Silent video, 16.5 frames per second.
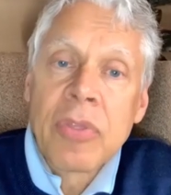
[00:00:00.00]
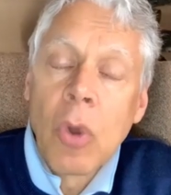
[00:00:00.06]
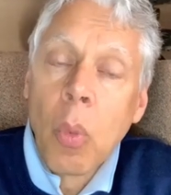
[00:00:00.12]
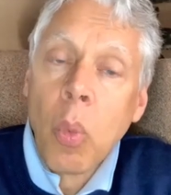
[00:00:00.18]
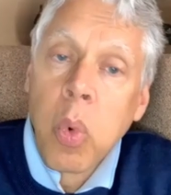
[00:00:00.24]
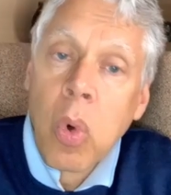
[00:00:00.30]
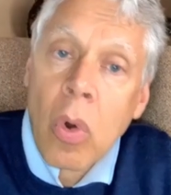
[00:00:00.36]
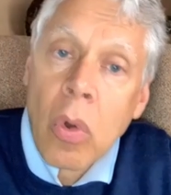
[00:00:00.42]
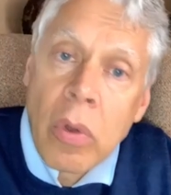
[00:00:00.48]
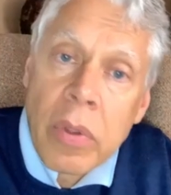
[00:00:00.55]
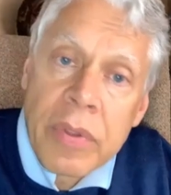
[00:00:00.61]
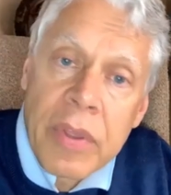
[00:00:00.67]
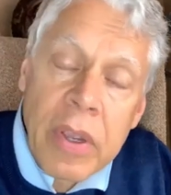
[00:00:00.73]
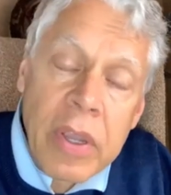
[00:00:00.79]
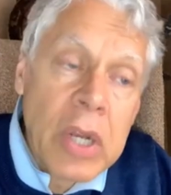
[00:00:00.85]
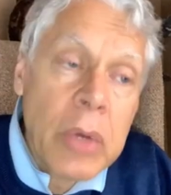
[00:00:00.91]
The
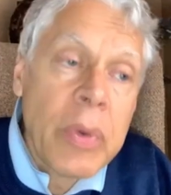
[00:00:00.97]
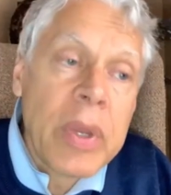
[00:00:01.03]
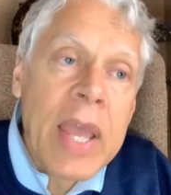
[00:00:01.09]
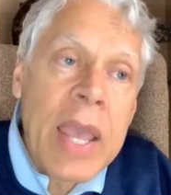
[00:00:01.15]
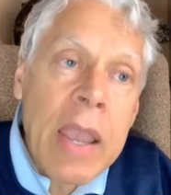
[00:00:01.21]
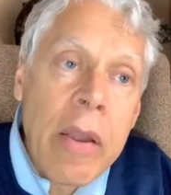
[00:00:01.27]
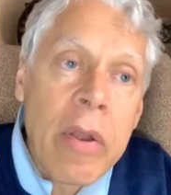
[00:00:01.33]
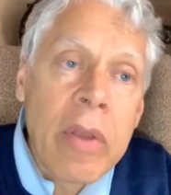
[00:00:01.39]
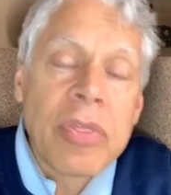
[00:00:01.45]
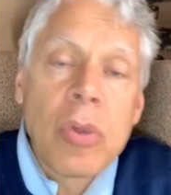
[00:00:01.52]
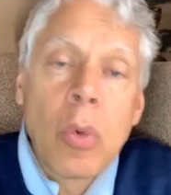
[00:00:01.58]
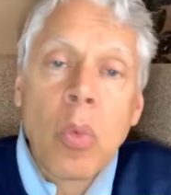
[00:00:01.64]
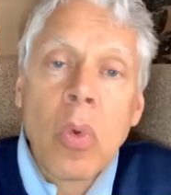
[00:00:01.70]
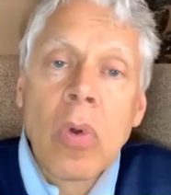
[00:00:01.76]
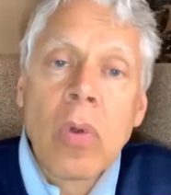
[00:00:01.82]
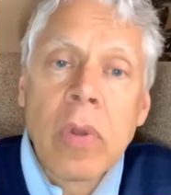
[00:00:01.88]
world, they're going to inherit the
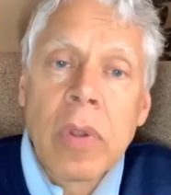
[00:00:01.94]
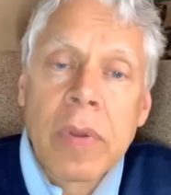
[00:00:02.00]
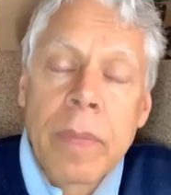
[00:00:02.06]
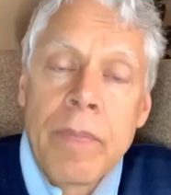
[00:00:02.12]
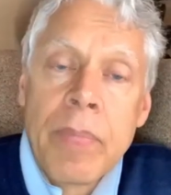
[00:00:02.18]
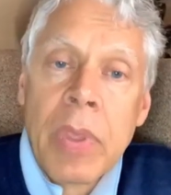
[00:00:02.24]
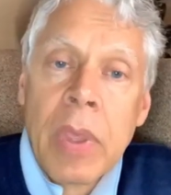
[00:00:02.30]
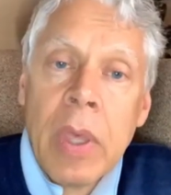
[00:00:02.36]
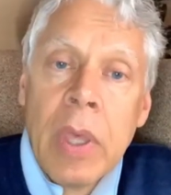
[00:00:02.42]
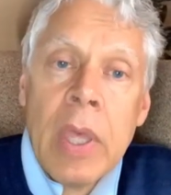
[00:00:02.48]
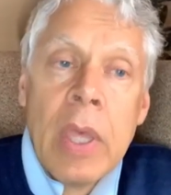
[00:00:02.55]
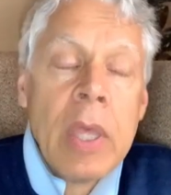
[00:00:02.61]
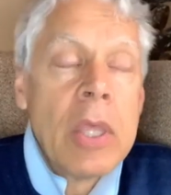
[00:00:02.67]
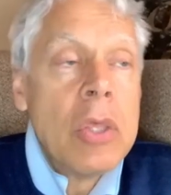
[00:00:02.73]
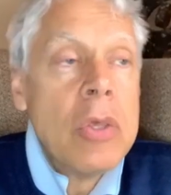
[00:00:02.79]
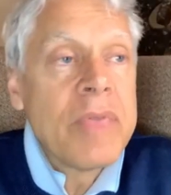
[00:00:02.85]
world.
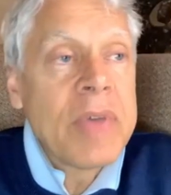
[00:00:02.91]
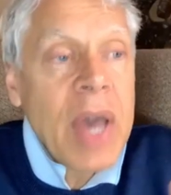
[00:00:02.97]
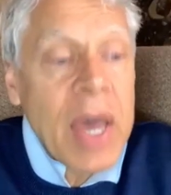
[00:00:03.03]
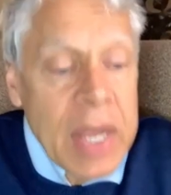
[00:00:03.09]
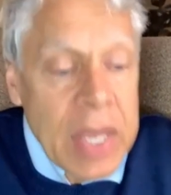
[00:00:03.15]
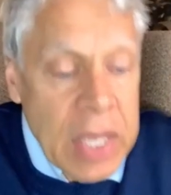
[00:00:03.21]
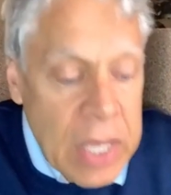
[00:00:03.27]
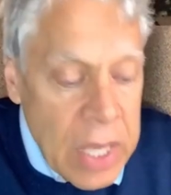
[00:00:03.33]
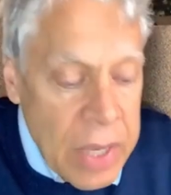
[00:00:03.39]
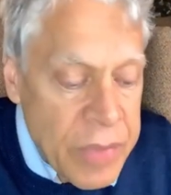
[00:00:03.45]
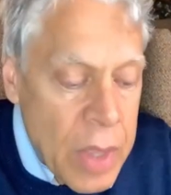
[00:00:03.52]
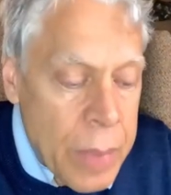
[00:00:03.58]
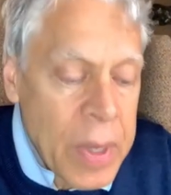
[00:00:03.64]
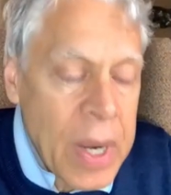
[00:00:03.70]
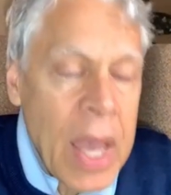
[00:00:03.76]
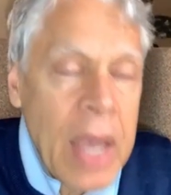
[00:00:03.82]
You've got to give
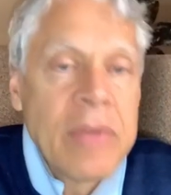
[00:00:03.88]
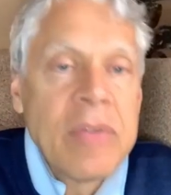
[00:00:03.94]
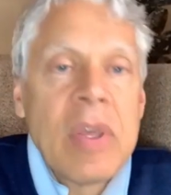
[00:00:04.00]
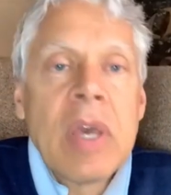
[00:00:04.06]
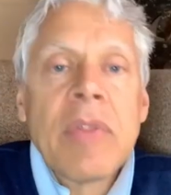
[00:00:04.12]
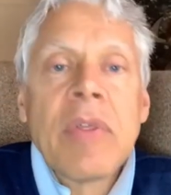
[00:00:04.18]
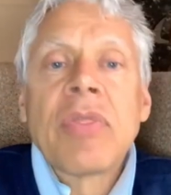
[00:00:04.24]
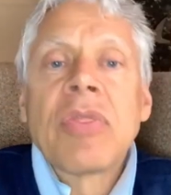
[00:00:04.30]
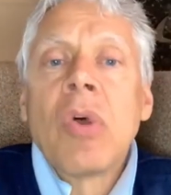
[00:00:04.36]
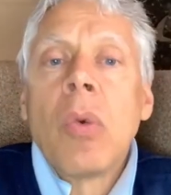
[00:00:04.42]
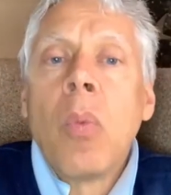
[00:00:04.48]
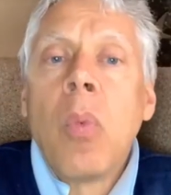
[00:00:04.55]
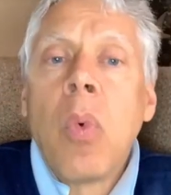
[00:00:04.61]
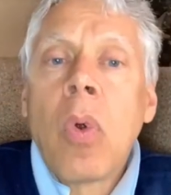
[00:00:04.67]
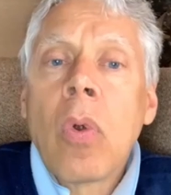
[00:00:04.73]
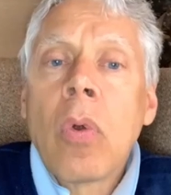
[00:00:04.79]
them an idea that the
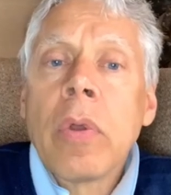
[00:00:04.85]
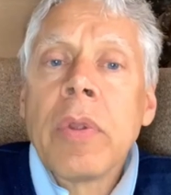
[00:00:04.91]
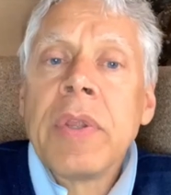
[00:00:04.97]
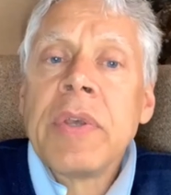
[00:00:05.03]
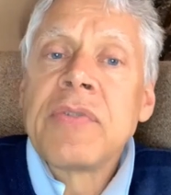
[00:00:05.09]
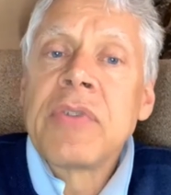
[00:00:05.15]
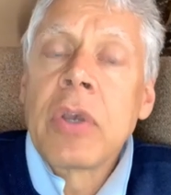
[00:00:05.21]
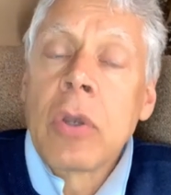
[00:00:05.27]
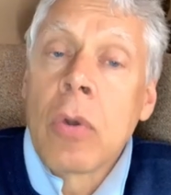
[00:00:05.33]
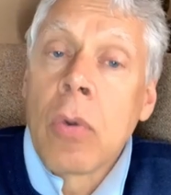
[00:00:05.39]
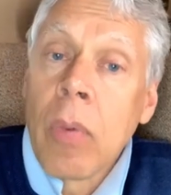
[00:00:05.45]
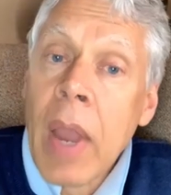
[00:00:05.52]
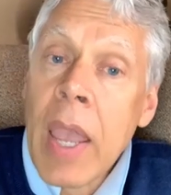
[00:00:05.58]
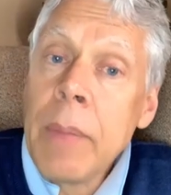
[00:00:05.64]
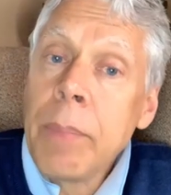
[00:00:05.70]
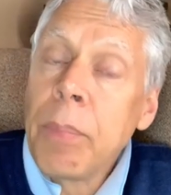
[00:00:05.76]
world is a
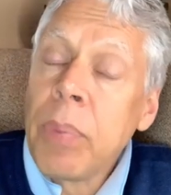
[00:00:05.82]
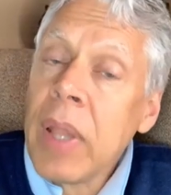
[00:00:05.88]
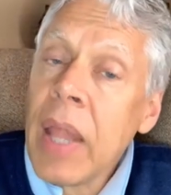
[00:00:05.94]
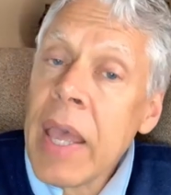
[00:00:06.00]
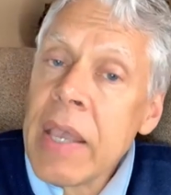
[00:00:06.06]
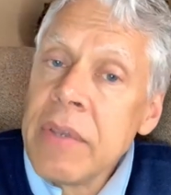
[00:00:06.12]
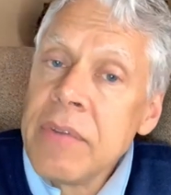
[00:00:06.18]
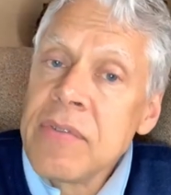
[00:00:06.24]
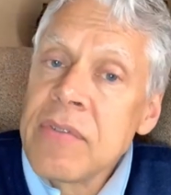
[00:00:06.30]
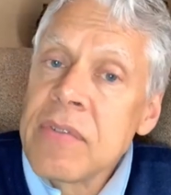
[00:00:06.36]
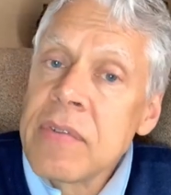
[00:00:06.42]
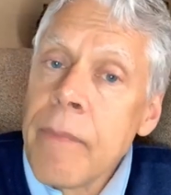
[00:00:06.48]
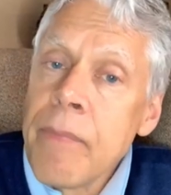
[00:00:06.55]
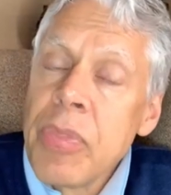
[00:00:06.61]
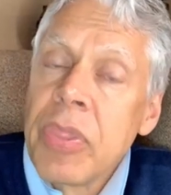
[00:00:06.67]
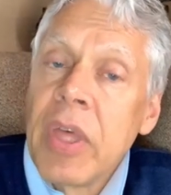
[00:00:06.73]
great
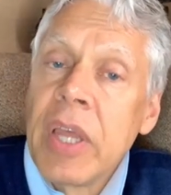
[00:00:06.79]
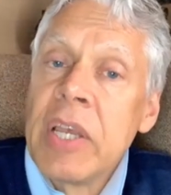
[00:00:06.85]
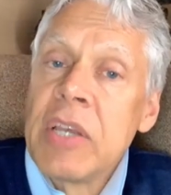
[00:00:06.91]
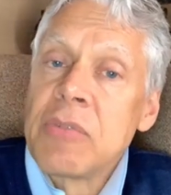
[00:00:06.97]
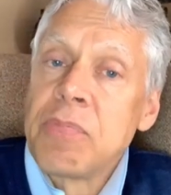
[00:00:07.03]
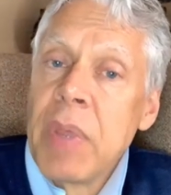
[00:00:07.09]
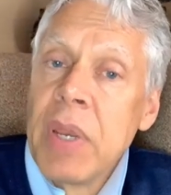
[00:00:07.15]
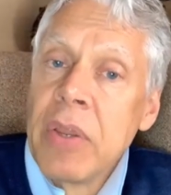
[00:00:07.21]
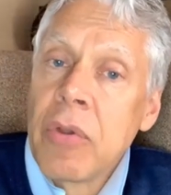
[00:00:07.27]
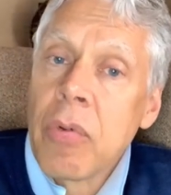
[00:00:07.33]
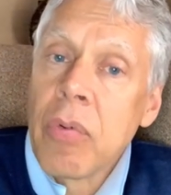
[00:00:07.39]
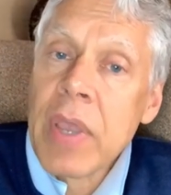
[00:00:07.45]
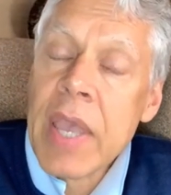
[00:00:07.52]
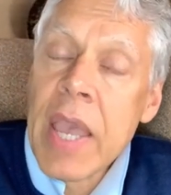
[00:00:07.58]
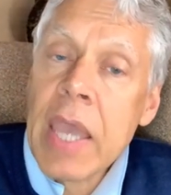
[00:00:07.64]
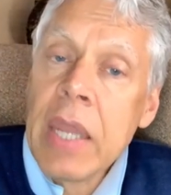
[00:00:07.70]
place that has been
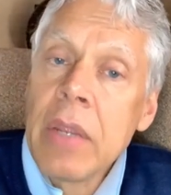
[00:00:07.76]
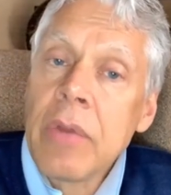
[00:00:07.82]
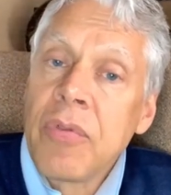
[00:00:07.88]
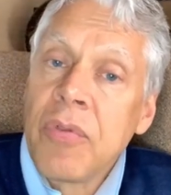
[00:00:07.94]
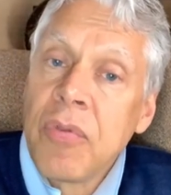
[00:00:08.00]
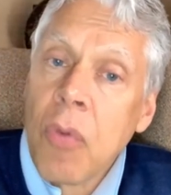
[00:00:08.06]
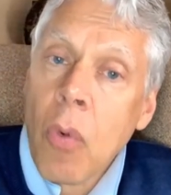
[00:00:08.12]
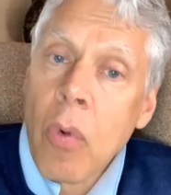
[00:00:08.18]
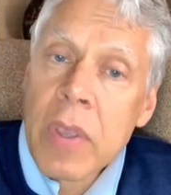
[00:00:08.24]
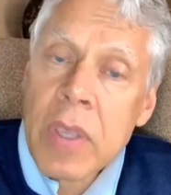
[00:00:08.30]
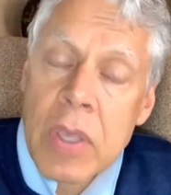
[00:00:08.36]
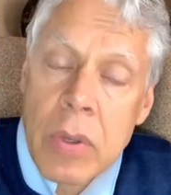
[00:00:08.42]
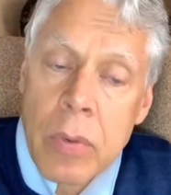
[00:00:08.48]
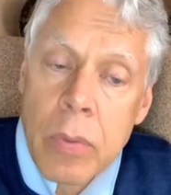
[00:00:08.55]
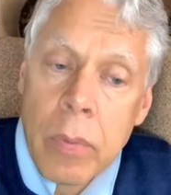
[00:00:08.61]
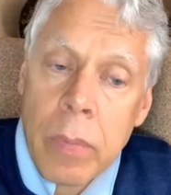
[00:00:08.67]
created for
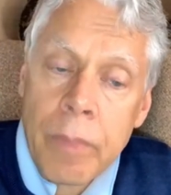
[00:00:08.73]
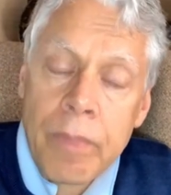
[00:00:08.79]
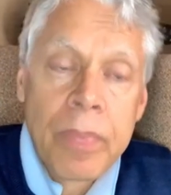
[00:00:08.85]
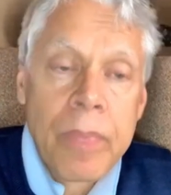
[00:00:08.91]
you.